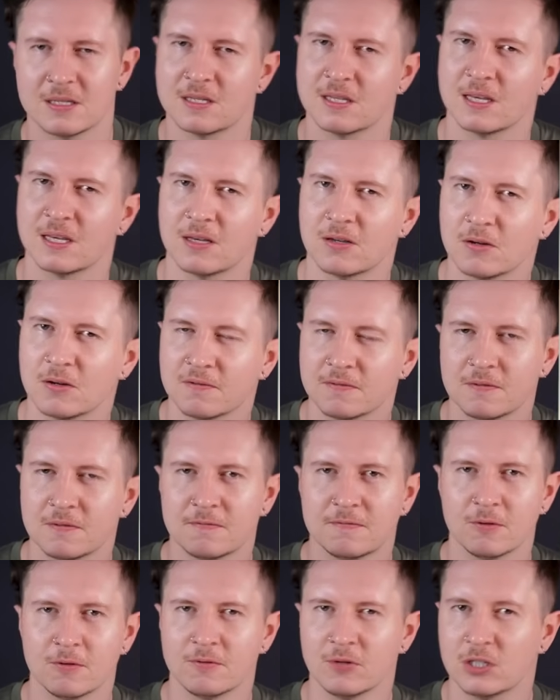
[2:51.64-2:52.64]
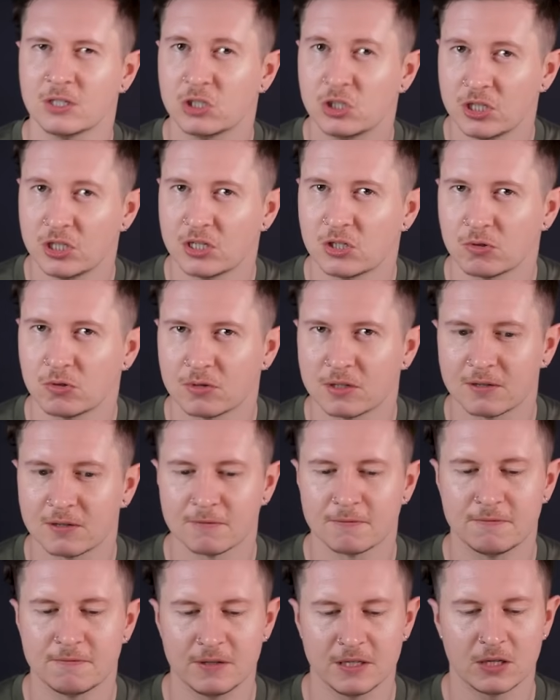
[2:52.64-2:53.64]
They can often feel very jittery and
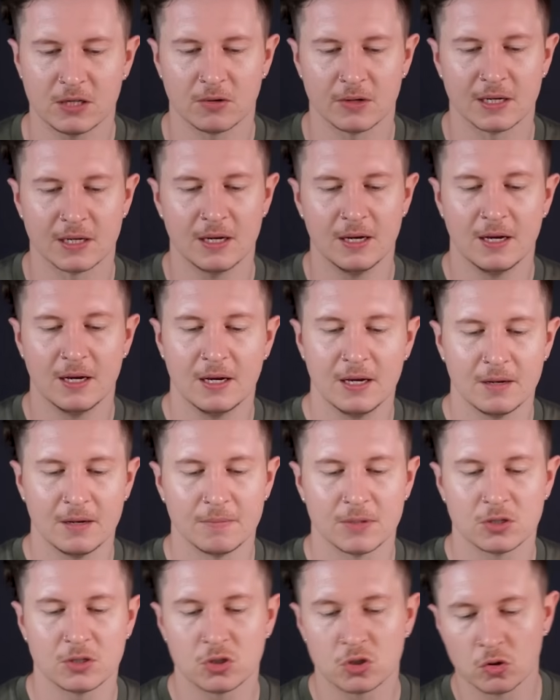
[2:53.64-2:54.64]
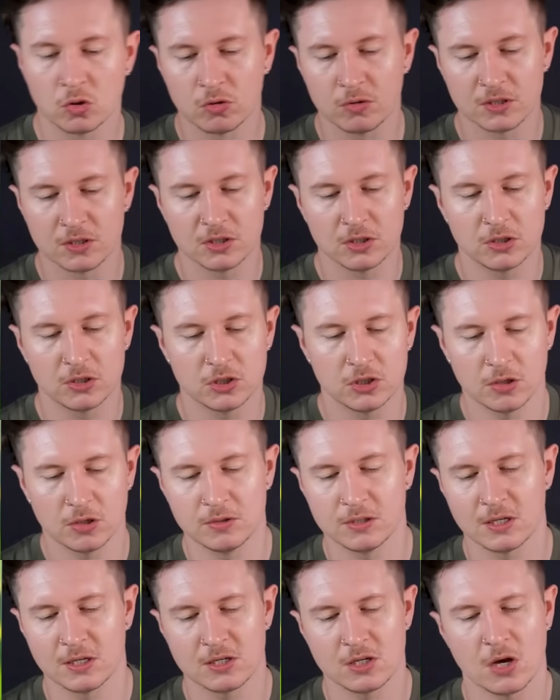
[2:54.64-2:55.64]
flickery. But Sora shows us